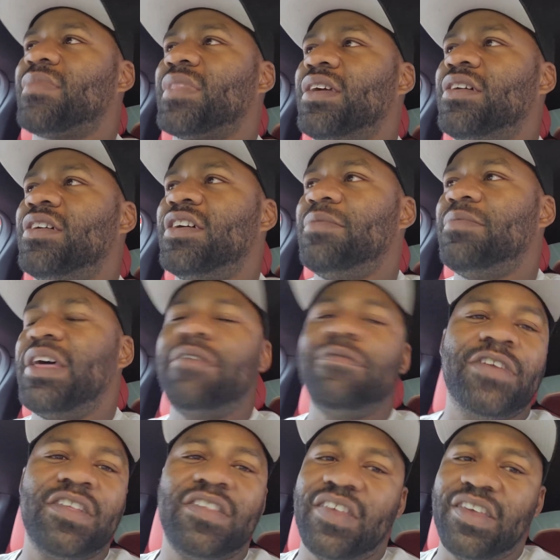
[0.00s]
That
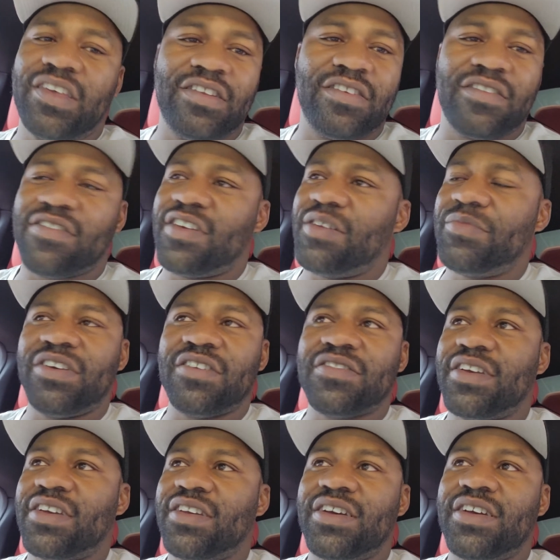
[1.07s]
V10 is something else.
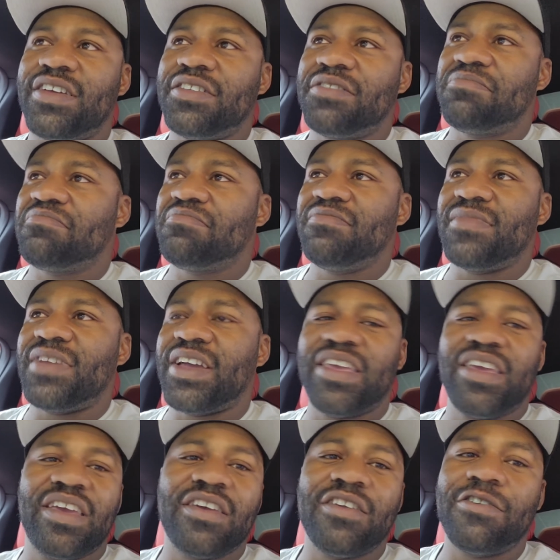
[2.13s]
I
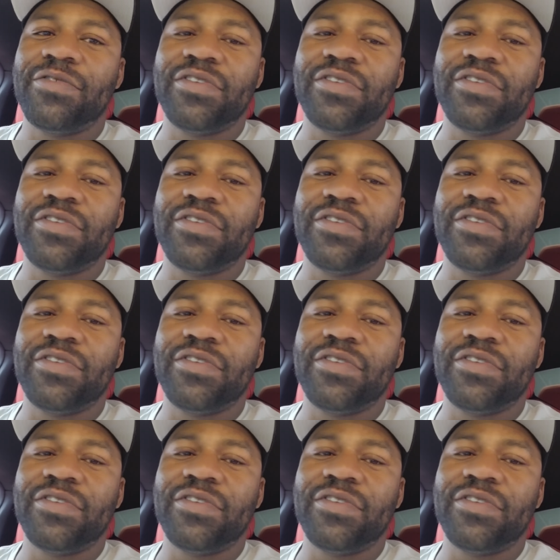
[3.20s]
can't get over it.